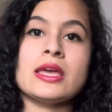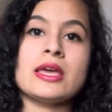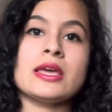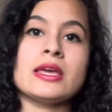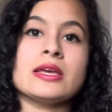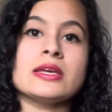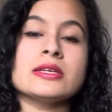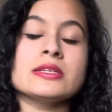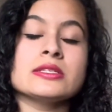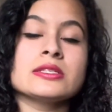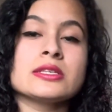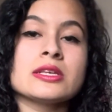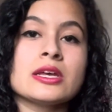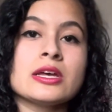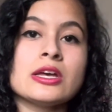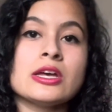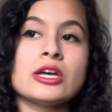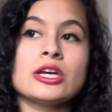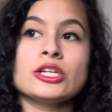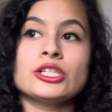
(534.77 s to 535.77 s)
is
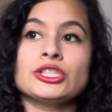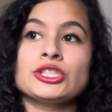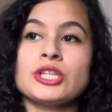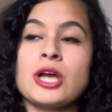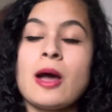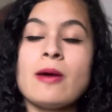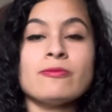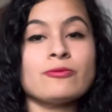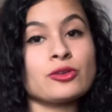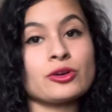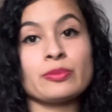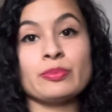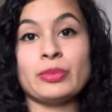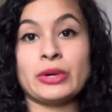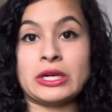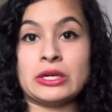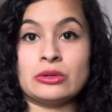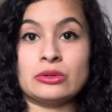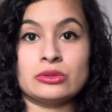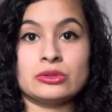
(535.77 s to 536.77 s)
shop for
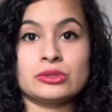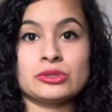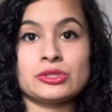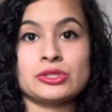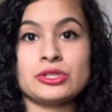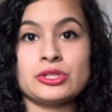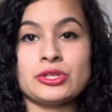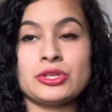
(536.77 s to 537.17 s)
bundles.